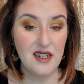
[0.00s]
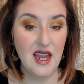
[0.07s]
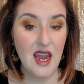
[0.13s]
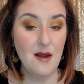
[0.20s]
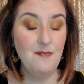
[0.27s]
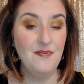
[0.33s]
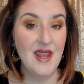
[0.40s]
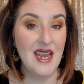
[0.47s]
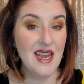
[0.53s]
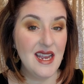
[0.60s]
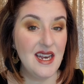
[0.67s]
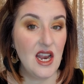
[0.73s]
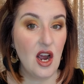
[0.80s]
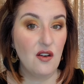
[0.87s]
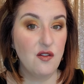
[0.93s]
Okay,
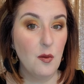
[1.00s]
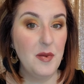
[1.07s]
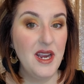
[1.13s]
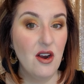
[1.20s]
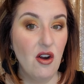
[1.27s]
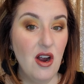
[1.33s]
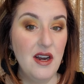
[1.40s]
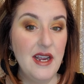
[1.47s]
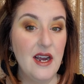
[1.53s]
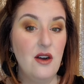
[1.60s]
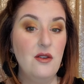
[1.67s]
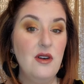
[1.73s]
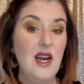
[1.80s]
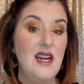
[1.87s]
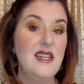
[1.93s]
now from here on
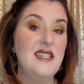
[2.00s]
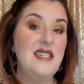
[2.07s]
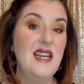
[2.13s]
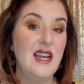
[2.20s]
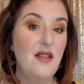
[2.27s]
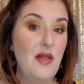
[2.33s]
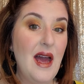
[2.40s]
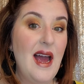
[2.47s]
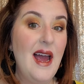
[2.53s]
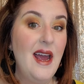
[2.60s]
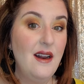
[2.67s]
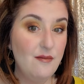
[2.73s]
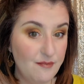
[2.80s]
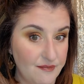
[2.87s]
out, I stick that